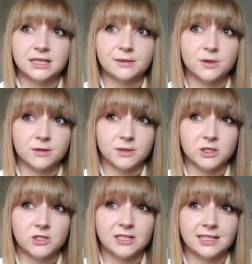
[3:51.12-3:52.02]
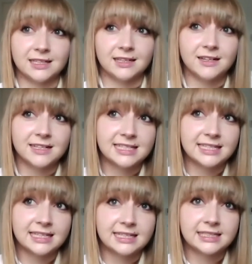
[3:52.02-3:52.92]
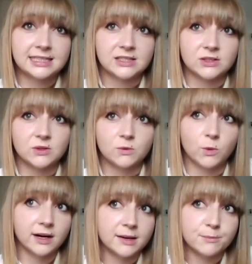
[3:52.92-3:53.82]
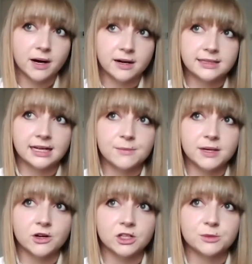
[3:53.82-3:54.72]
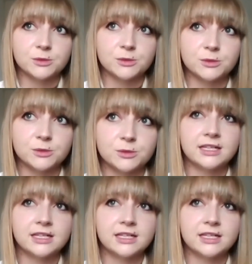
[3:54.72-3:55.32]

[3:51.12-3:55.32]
Some of them are student nurses, so working part-time in hospitality.